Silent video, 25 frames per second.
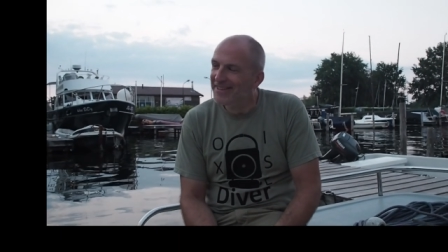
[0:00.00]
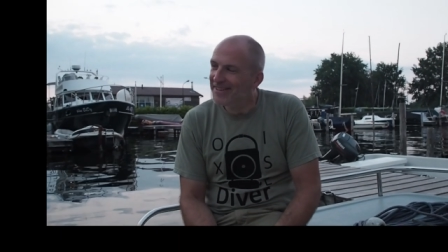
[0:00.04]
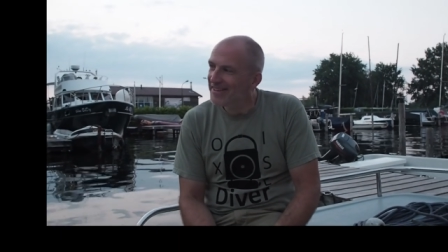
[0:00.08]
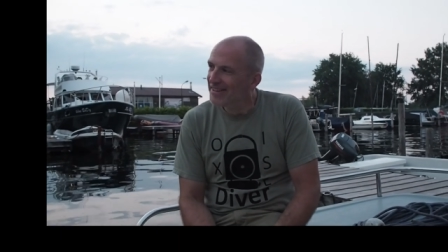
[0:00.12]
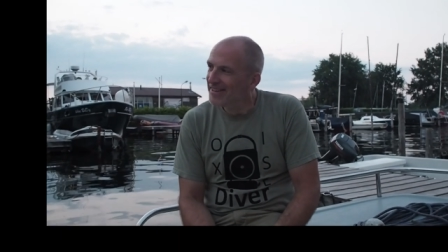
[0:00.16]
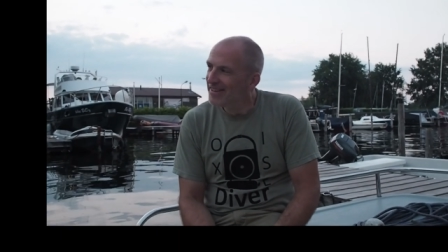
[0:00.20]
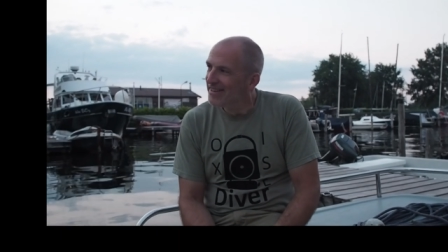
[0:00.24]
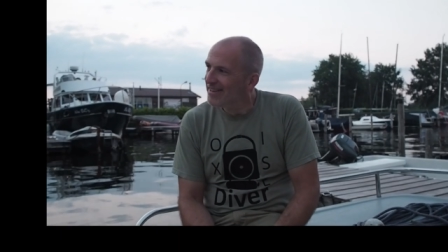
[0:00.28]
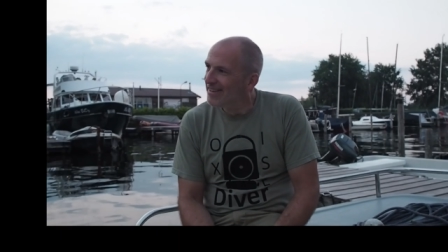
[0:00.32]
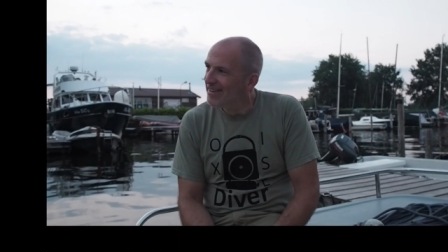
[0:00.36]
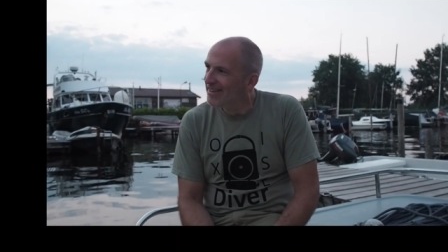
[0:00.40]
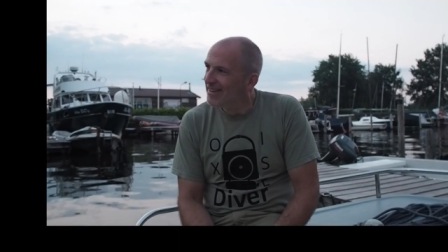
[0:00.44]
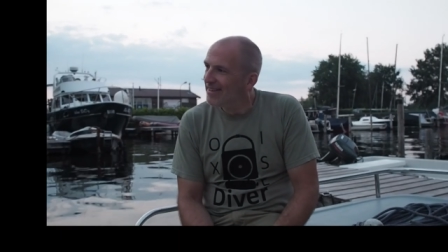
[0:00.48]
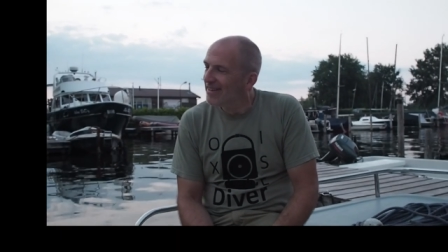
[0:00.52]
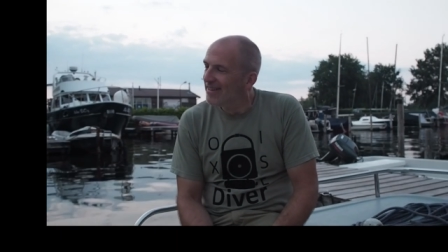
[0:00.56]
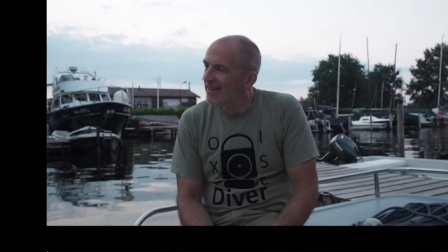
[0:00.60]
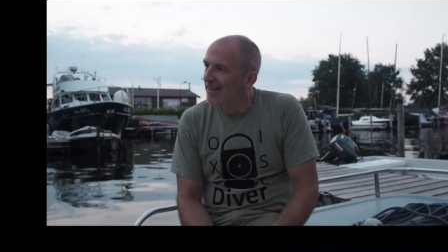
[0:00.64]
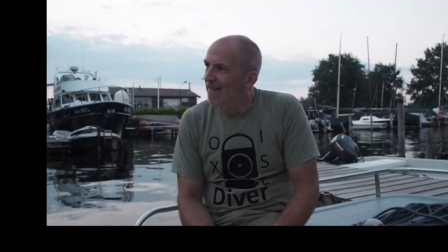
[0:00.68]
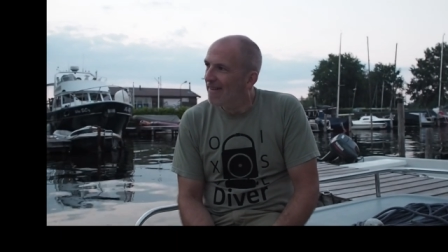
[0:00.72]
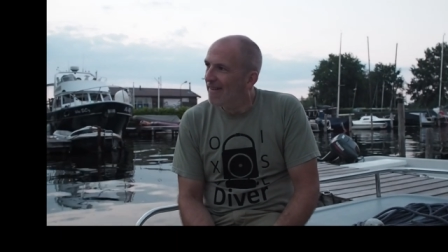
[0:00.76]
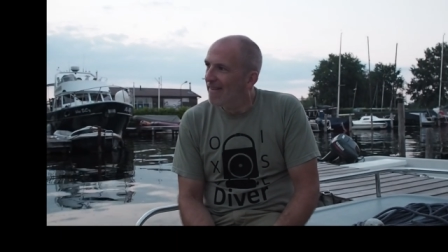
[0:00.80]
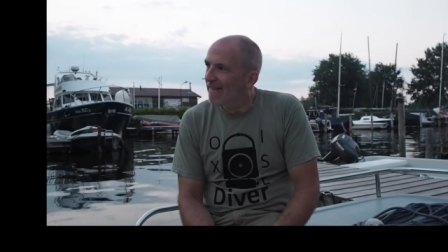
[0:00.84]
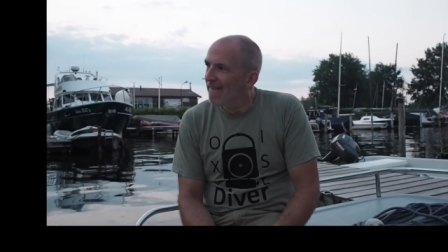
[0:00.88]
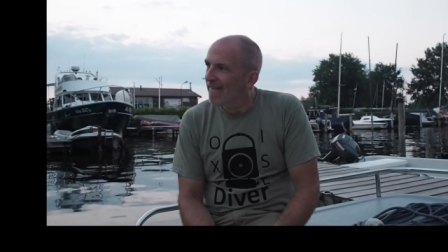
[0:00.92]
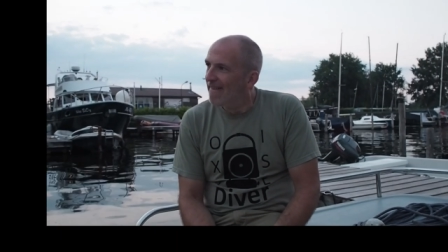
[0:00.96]
enjoying
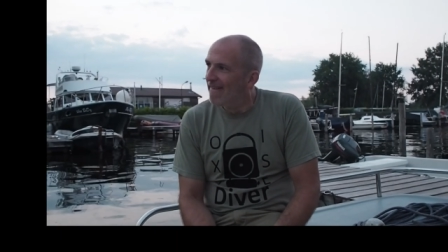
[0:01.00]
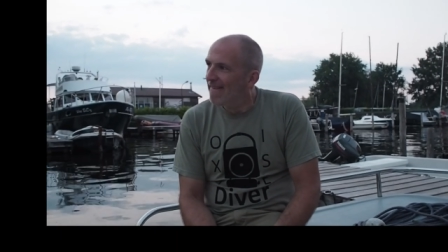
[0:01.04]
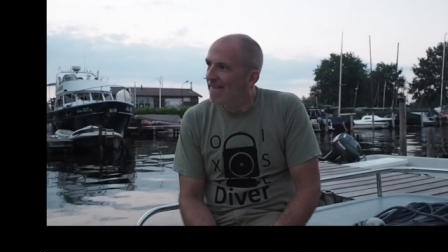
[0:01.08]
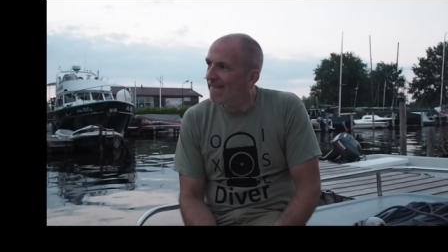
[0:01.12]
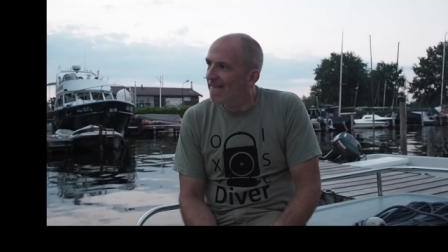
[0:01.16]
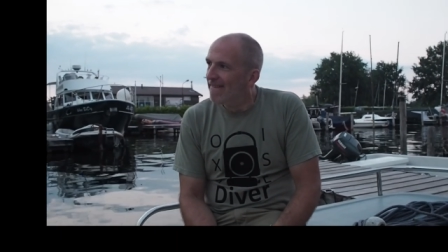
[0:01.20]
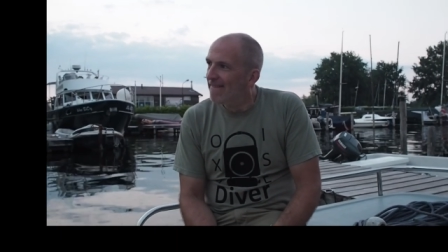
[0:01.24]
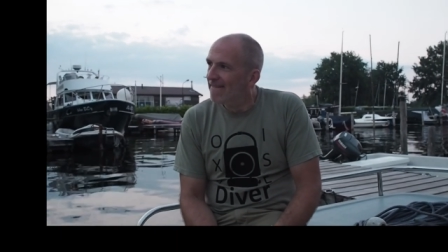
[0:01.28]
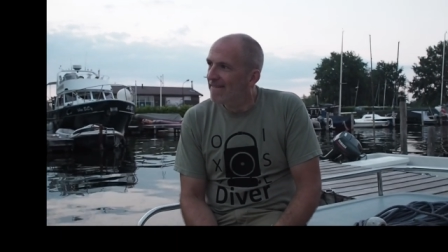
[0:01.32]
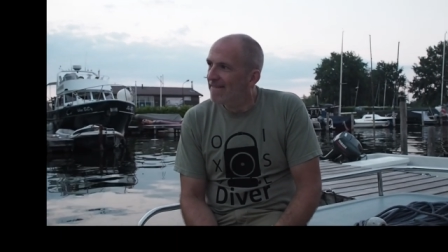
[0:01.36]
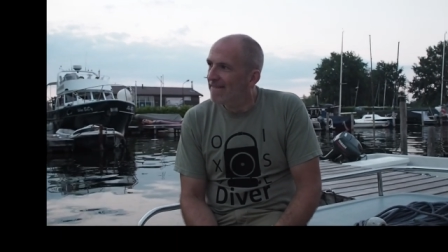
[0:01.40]
boating, enjoying